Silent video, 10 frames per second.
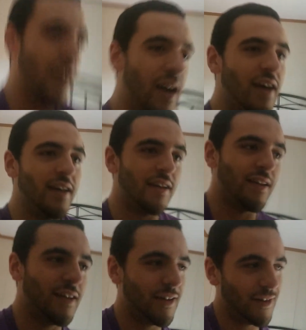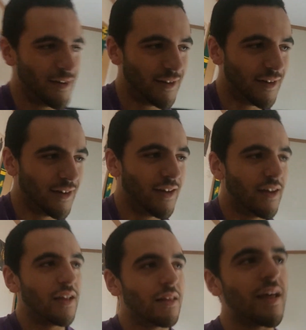and
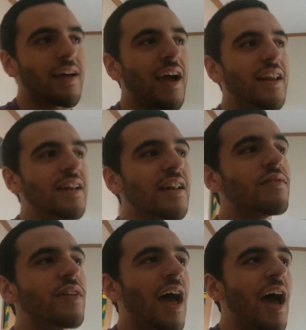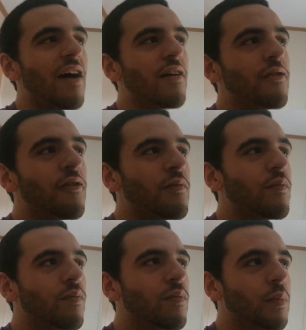like I didn't even have
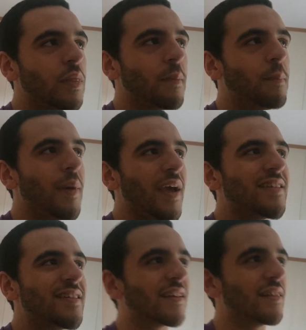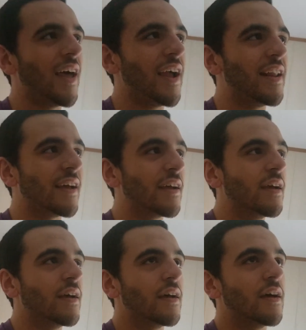the basic lighting.
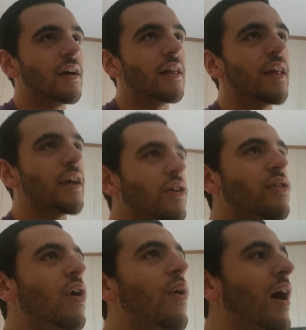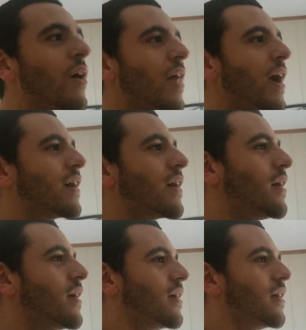Like you know how like
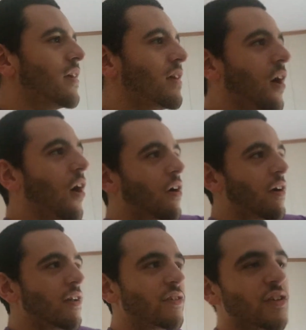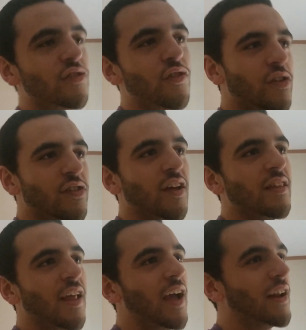orange is for
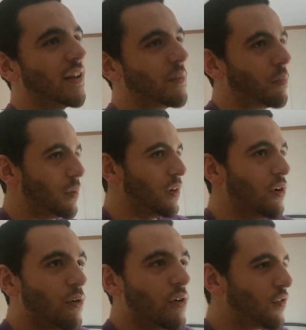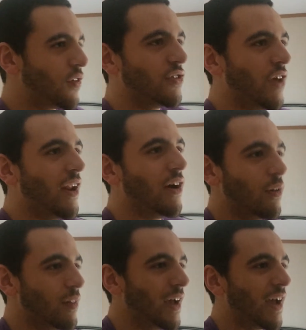sunlight and blue is for shadow.
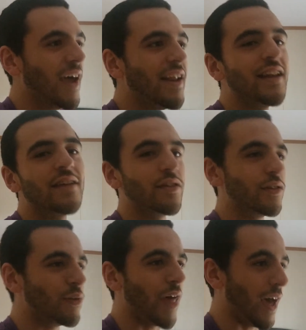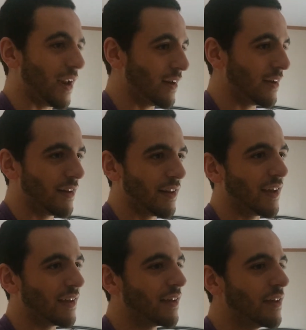Like I didn't even do that. Like